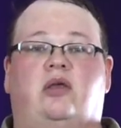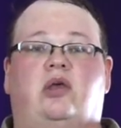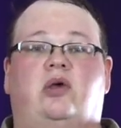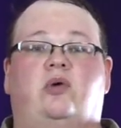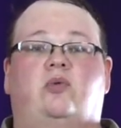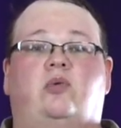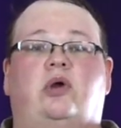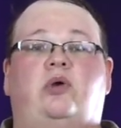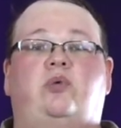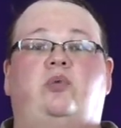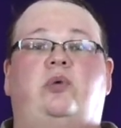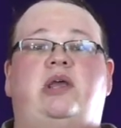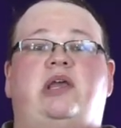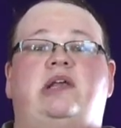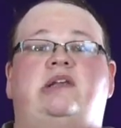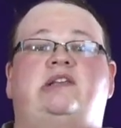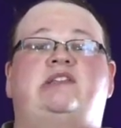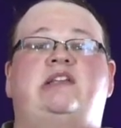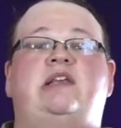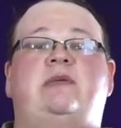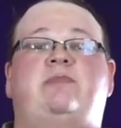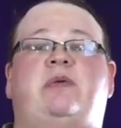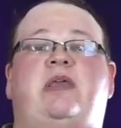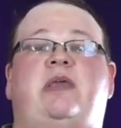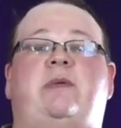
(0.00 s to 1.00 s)
When we
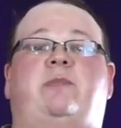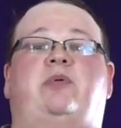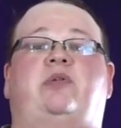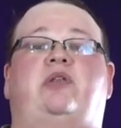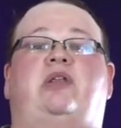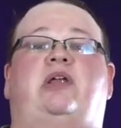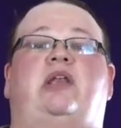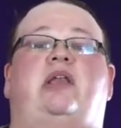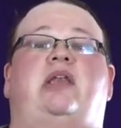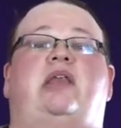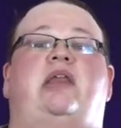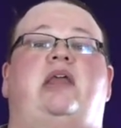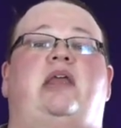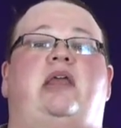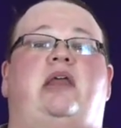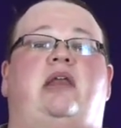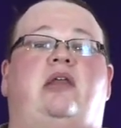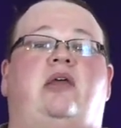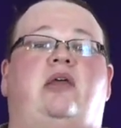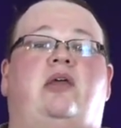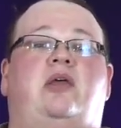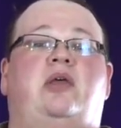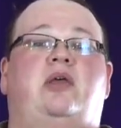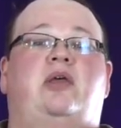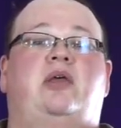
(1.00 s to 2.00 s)
see people in
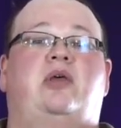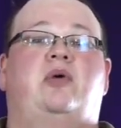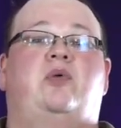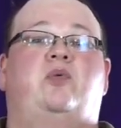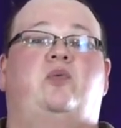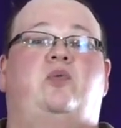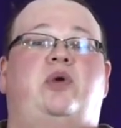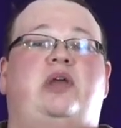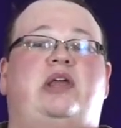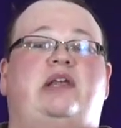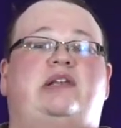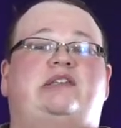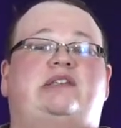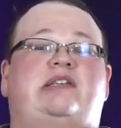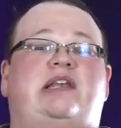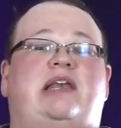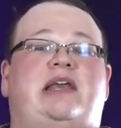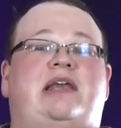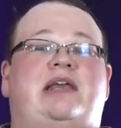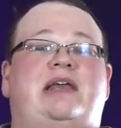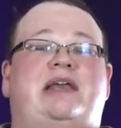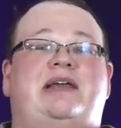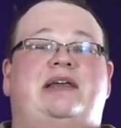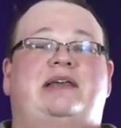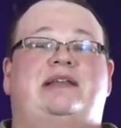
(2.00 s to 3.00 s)
need, we
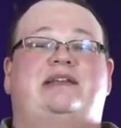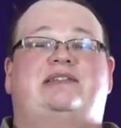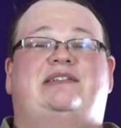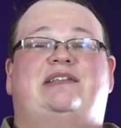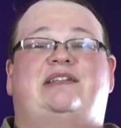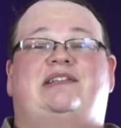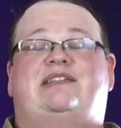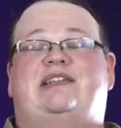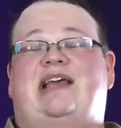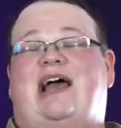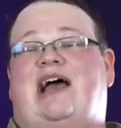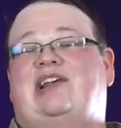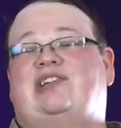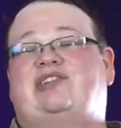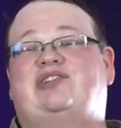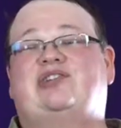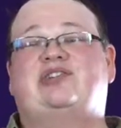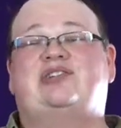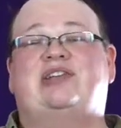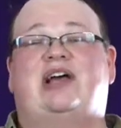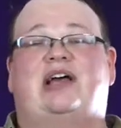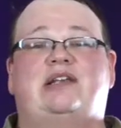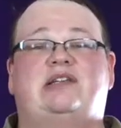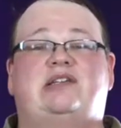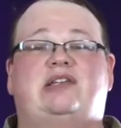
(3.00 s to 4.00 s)
see
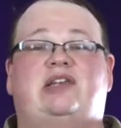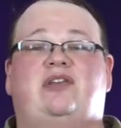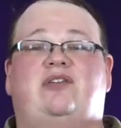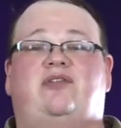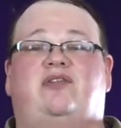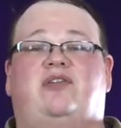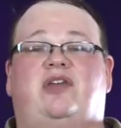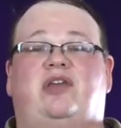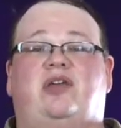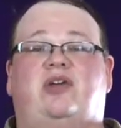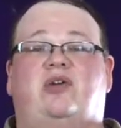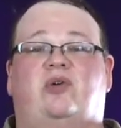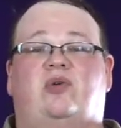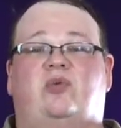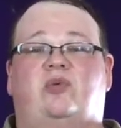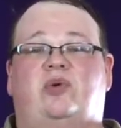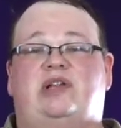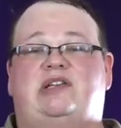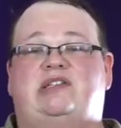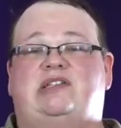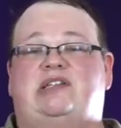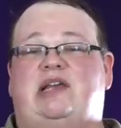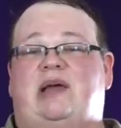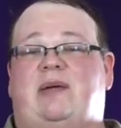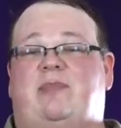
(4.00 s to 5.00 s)
disasters on TV, or we
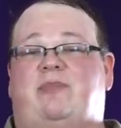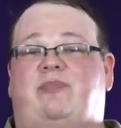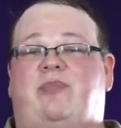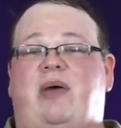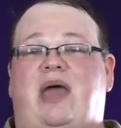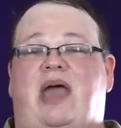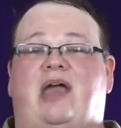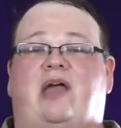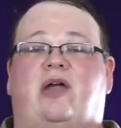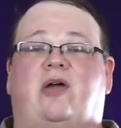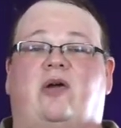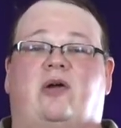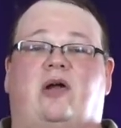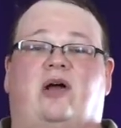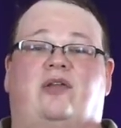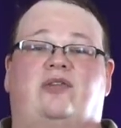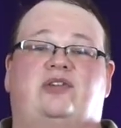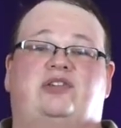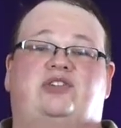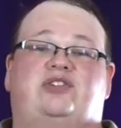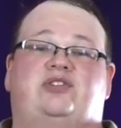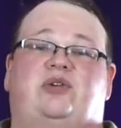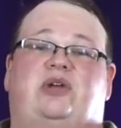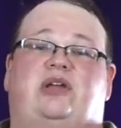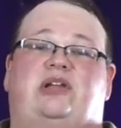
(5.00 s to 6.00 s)
see a beggar on the
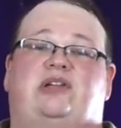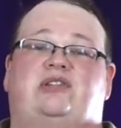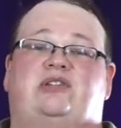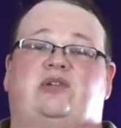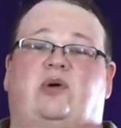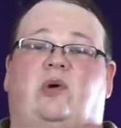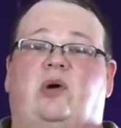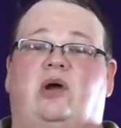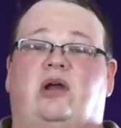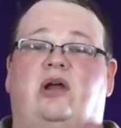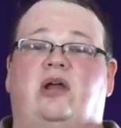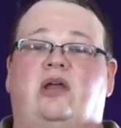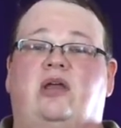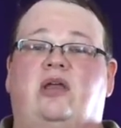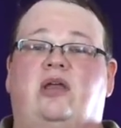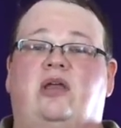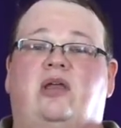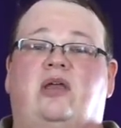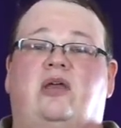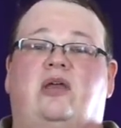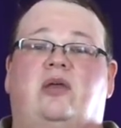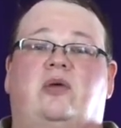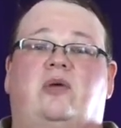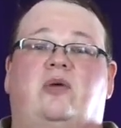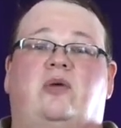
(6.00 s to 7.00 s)
streets, or
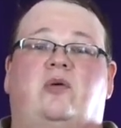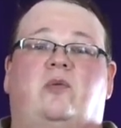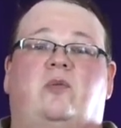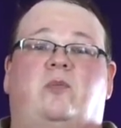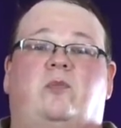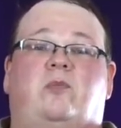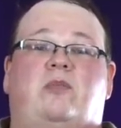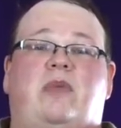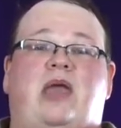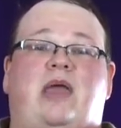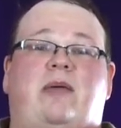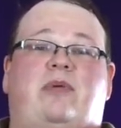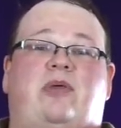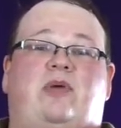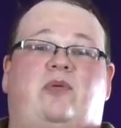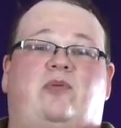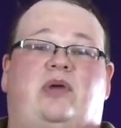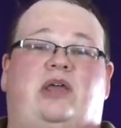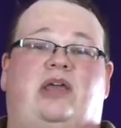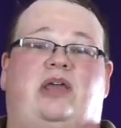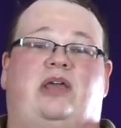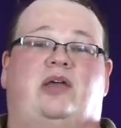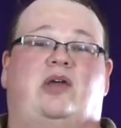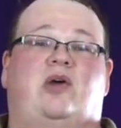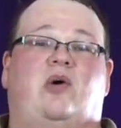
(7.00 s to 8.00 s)
maybe
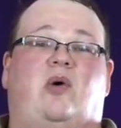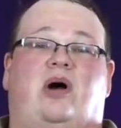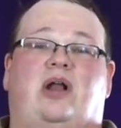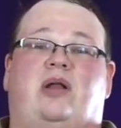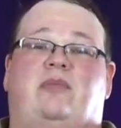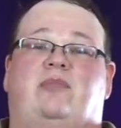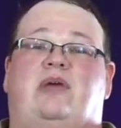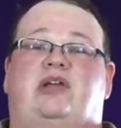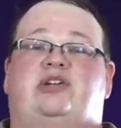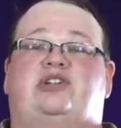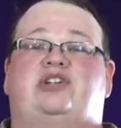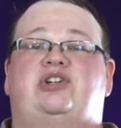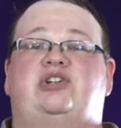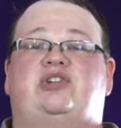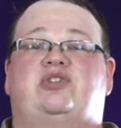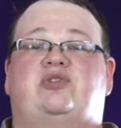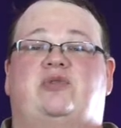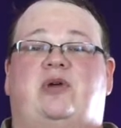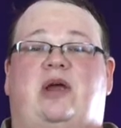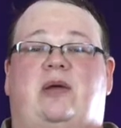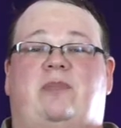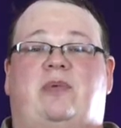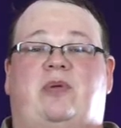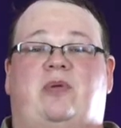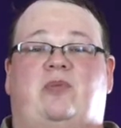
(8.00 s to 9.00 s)
we go on a mission
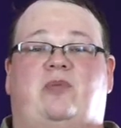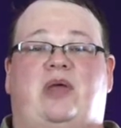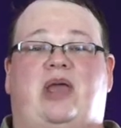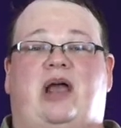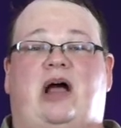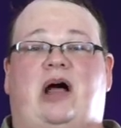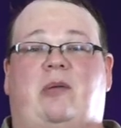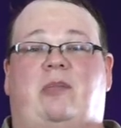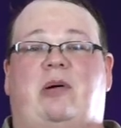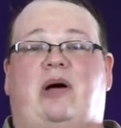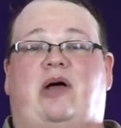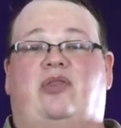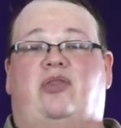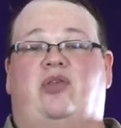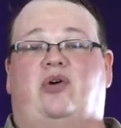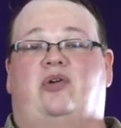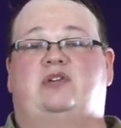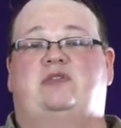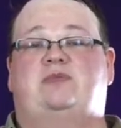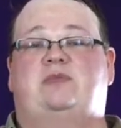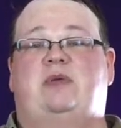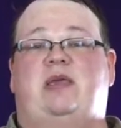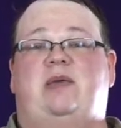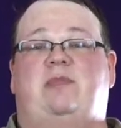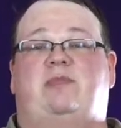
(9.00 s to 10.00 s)
trip and we help out
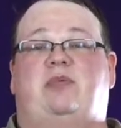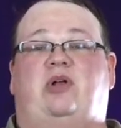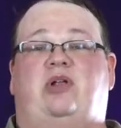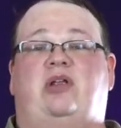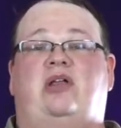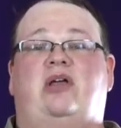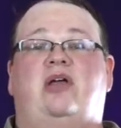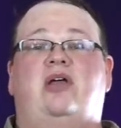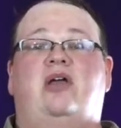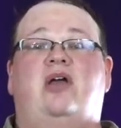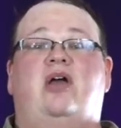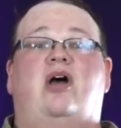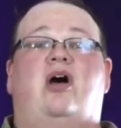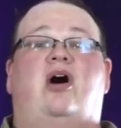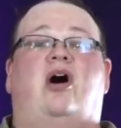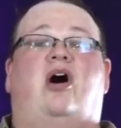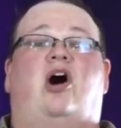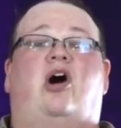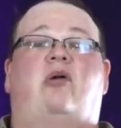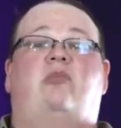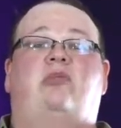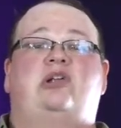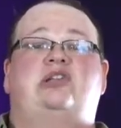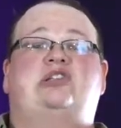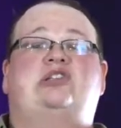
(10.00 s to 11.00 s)
those people.
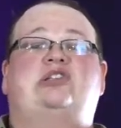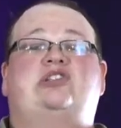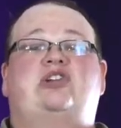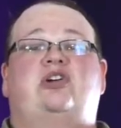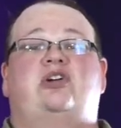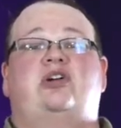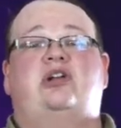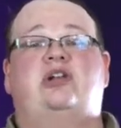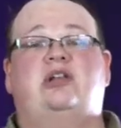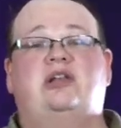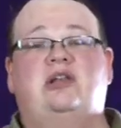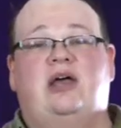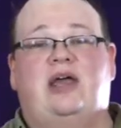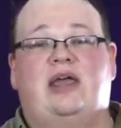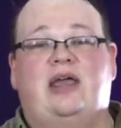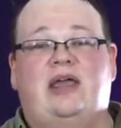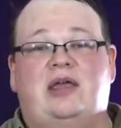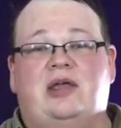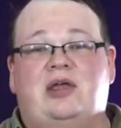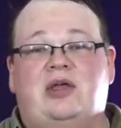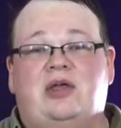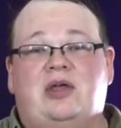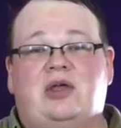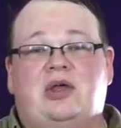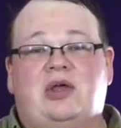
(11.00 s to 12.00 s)
Almost
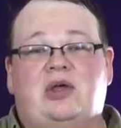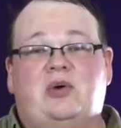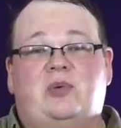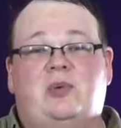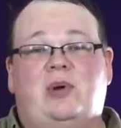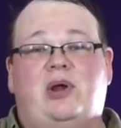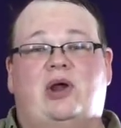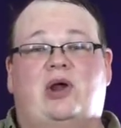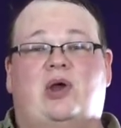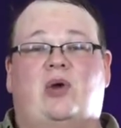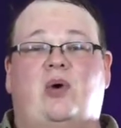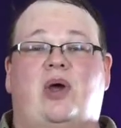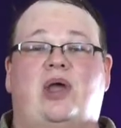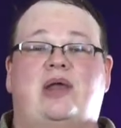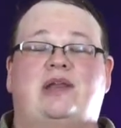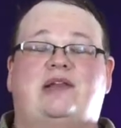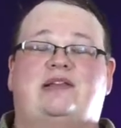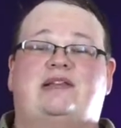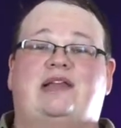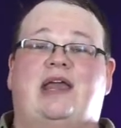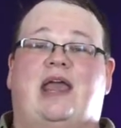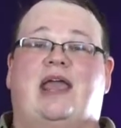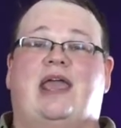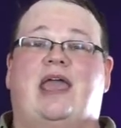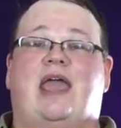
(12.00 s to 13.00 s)
certainly, we are going to
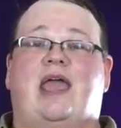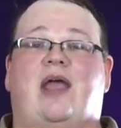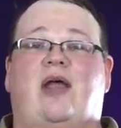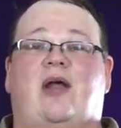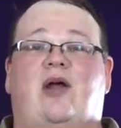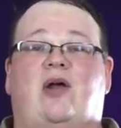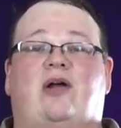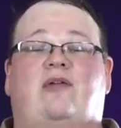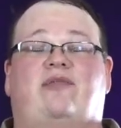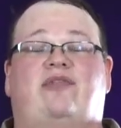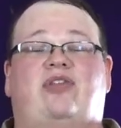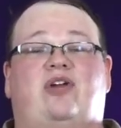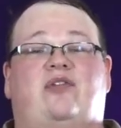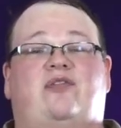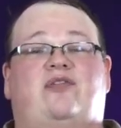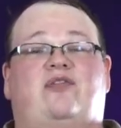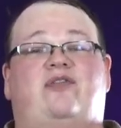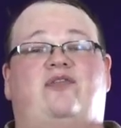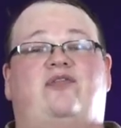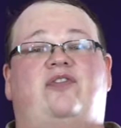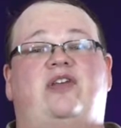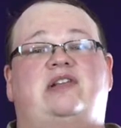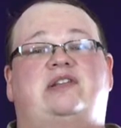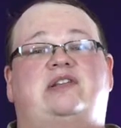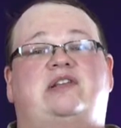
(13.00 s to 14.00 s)
take care of their
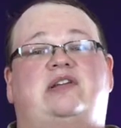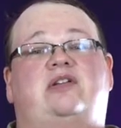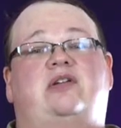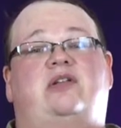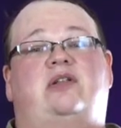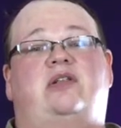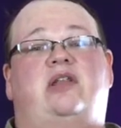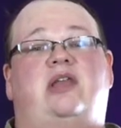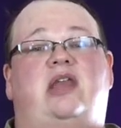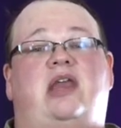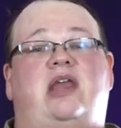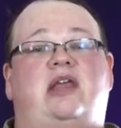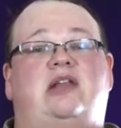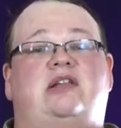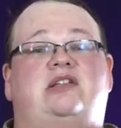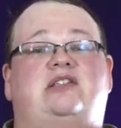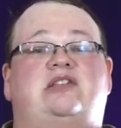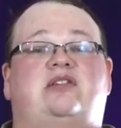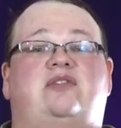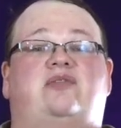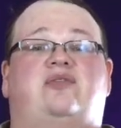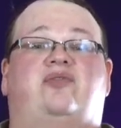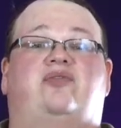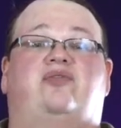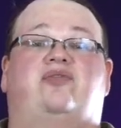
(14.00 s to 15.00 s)
physical
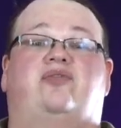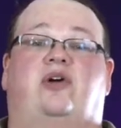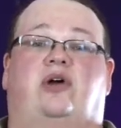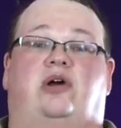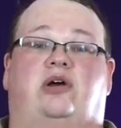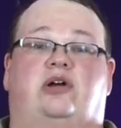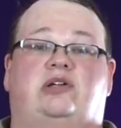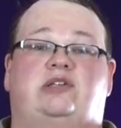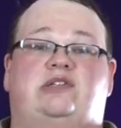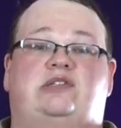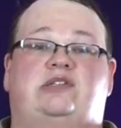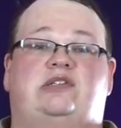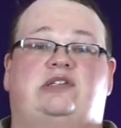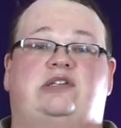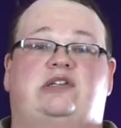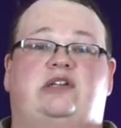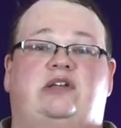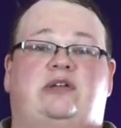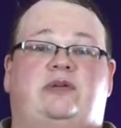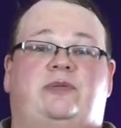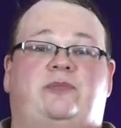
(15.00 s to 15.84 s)
needs first.